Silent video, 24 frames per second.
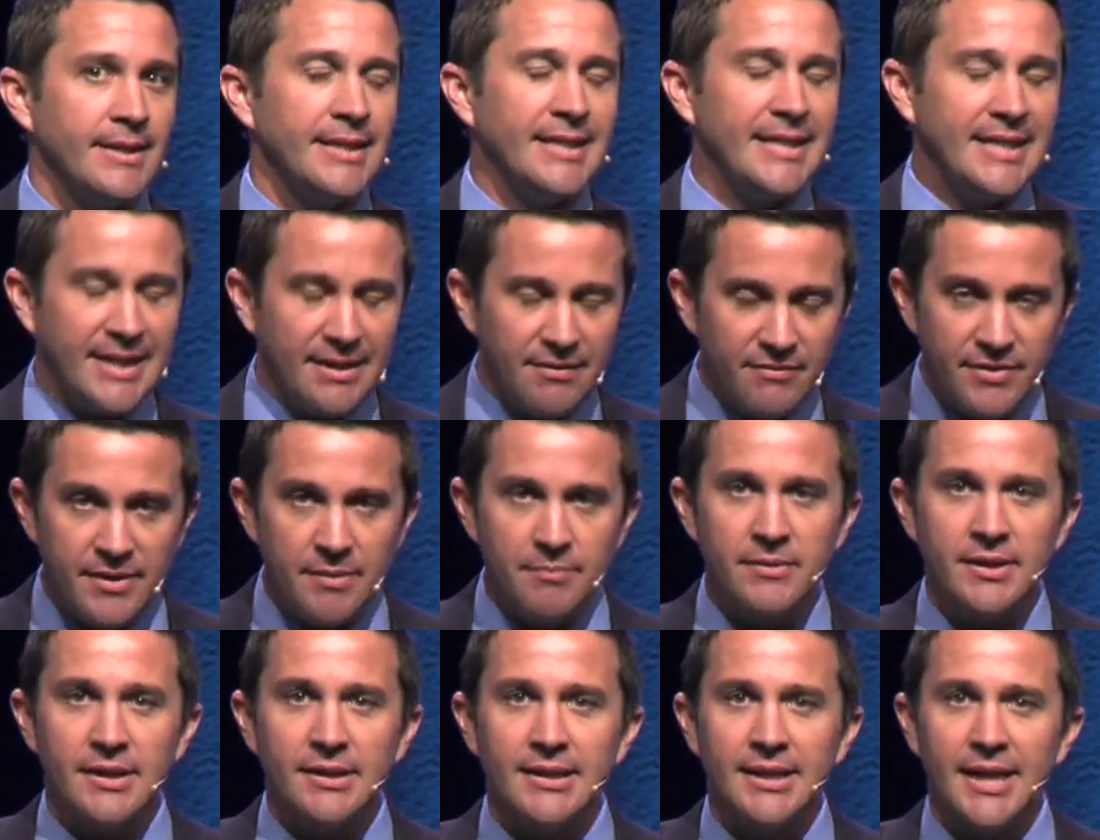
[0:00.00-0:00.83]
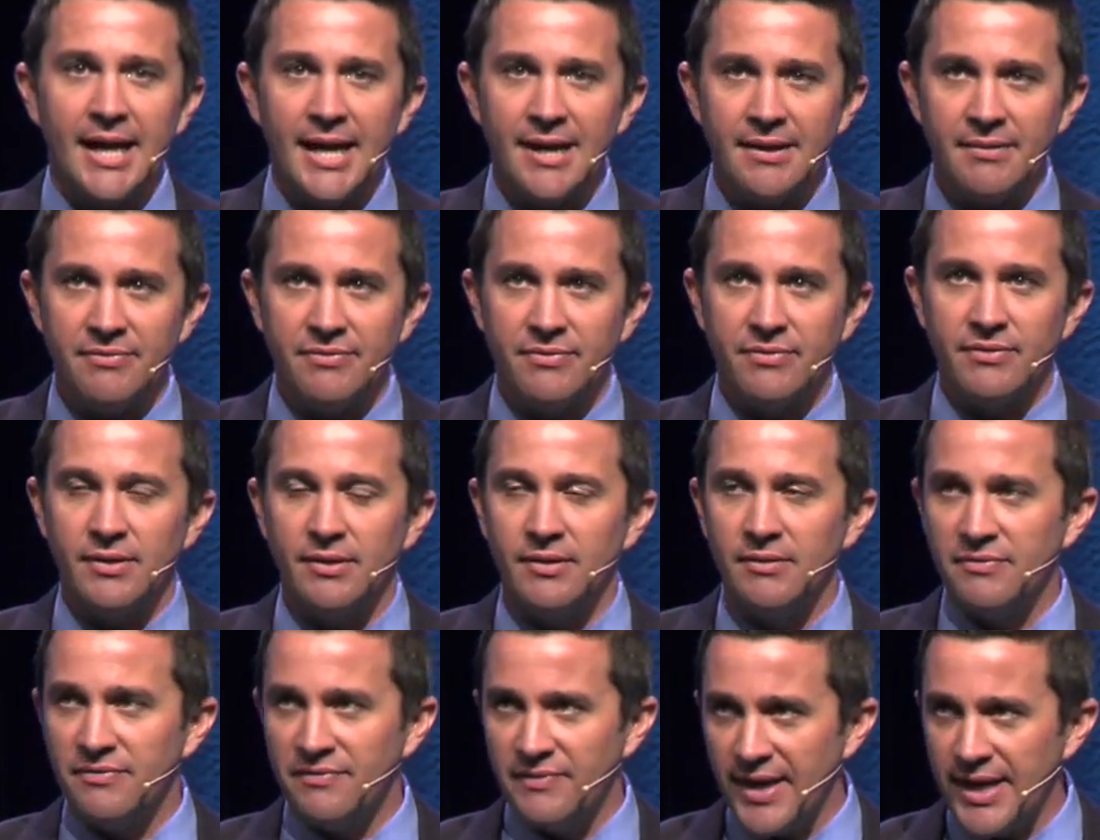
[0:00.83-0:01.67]
Give them the life
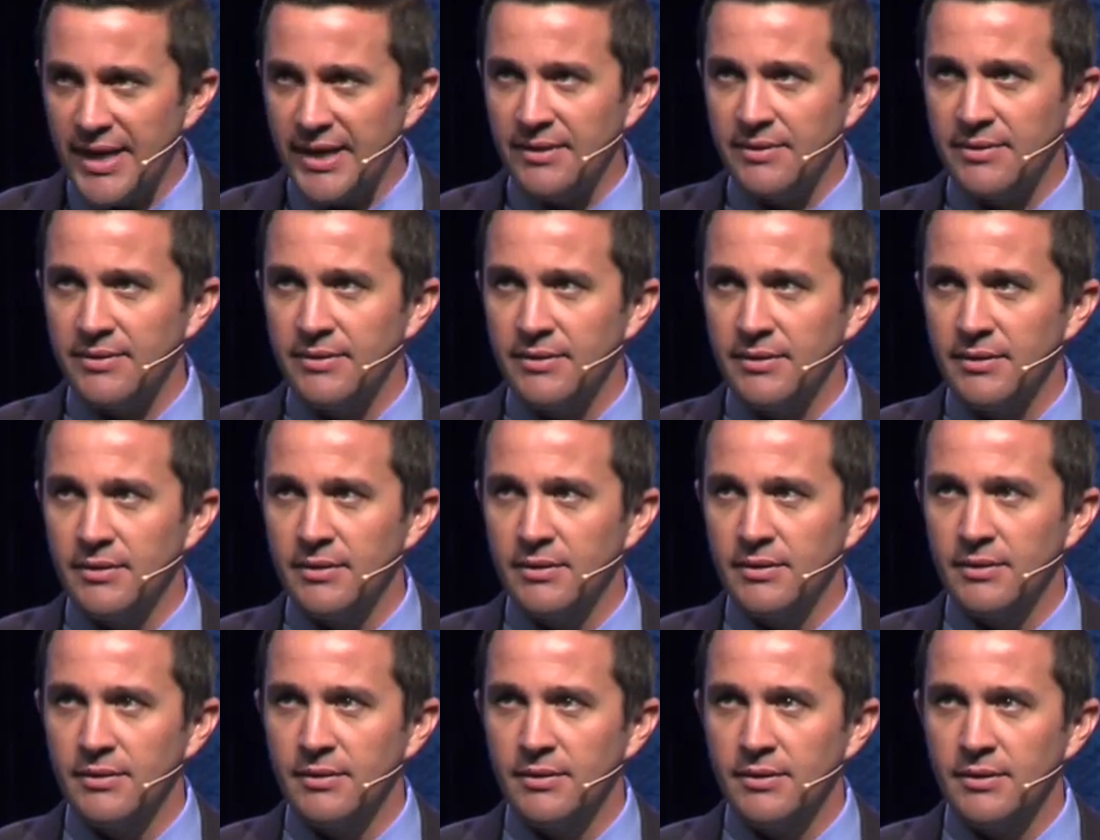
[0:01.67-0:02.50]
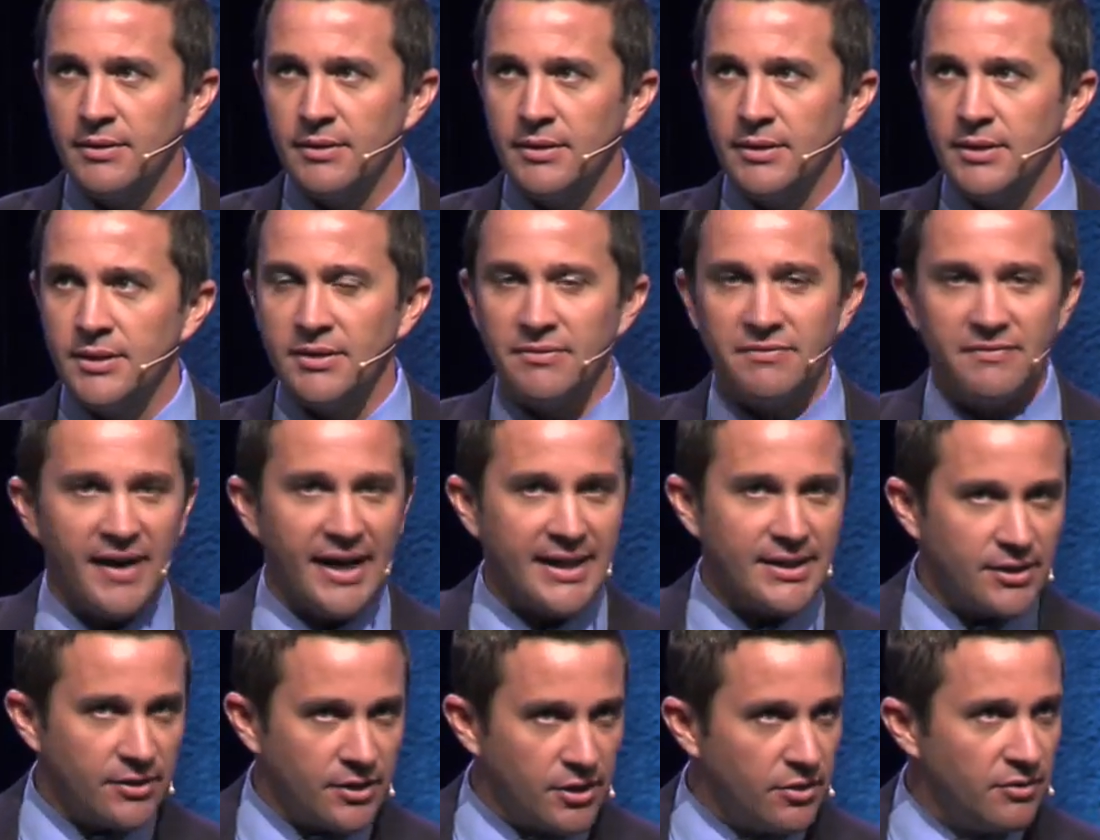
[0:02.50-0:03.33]
of faith to
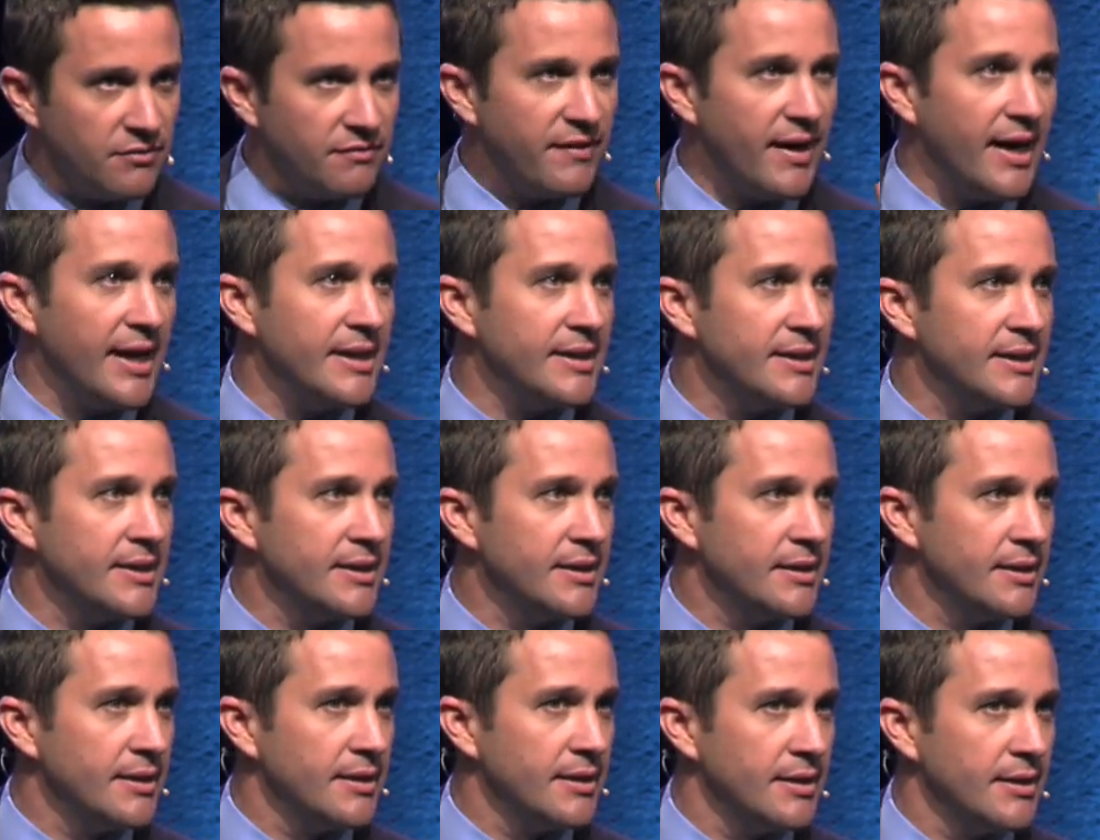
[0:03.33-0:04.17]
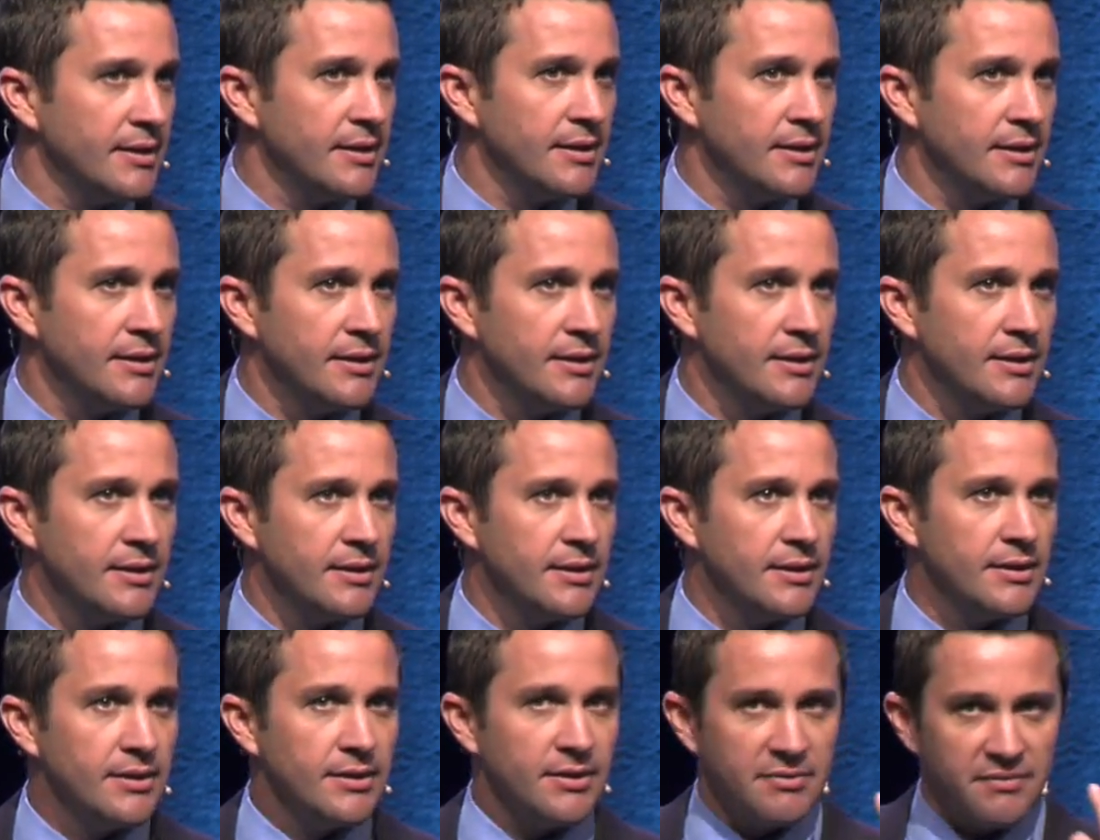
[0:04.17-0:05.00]
fight the good fight,
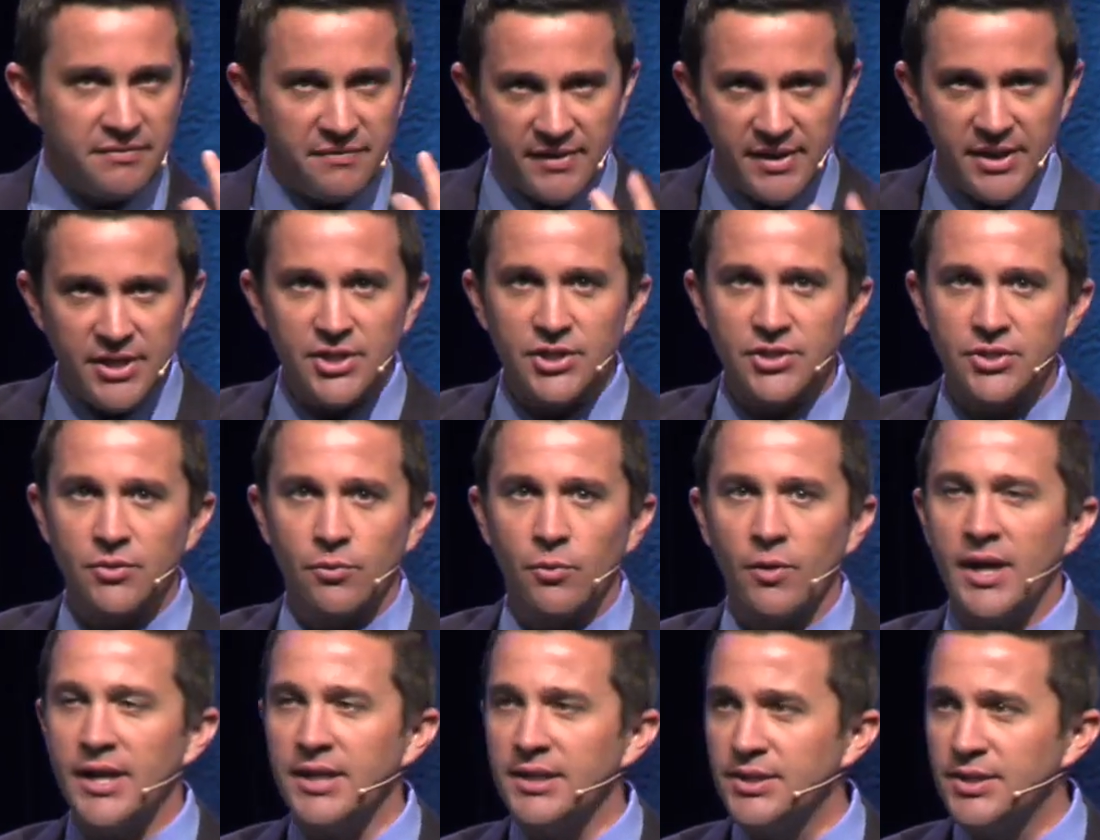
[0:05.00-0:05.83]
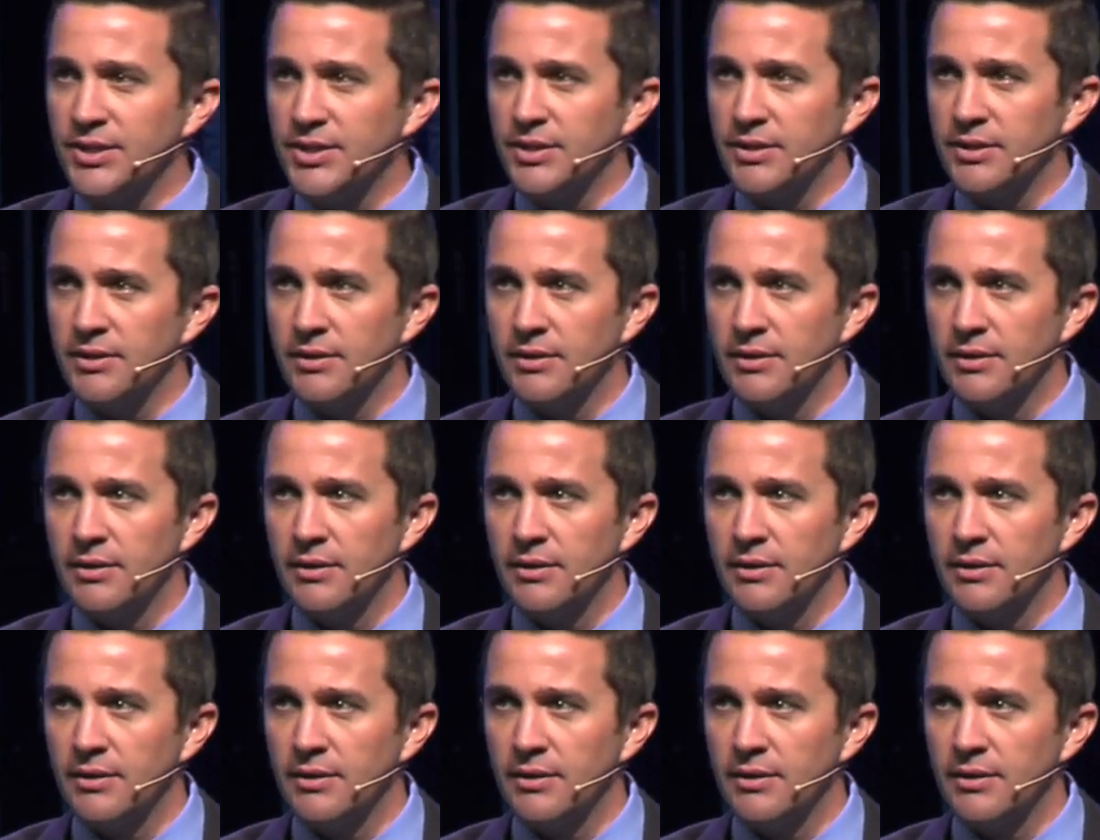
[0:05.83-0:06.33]
to finish the race,